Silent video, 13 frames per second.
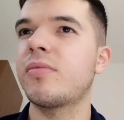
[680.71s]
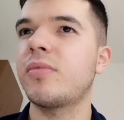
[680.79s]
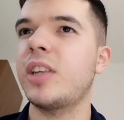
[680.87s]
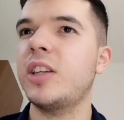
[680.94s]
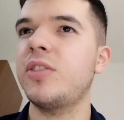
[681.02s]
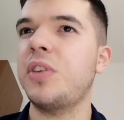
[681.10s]

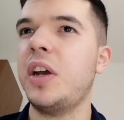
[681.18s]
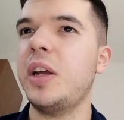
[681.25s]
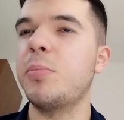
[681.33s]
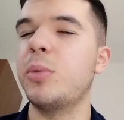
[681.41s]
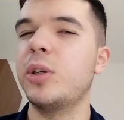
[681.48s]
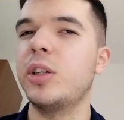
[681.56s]
That's
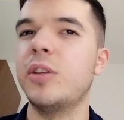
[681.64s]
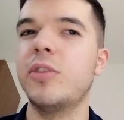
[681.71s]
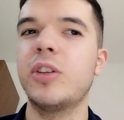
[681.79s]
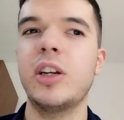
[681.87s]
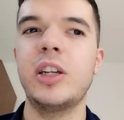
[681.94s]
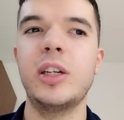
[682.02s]
fine, but
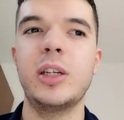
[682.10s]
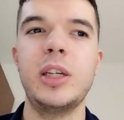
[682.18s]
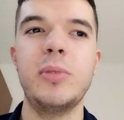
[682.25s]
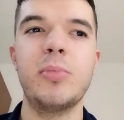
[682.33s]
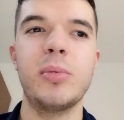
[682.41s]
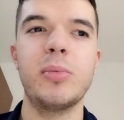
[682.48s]
you've got to
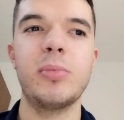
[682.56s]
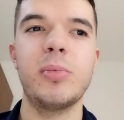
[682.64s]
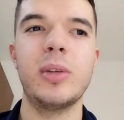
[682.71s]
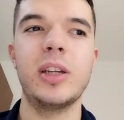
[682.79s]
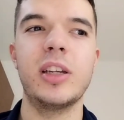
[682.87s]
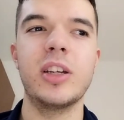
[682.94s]
keep
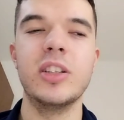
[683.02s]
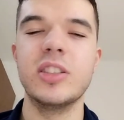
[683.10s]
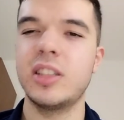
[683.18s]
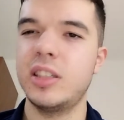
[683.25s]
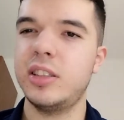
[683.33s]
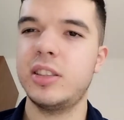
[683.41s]
it
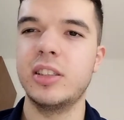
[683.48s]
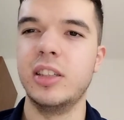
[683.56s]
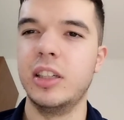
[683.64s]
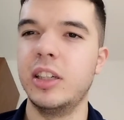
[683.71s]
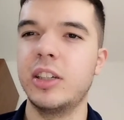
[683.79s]
consistent.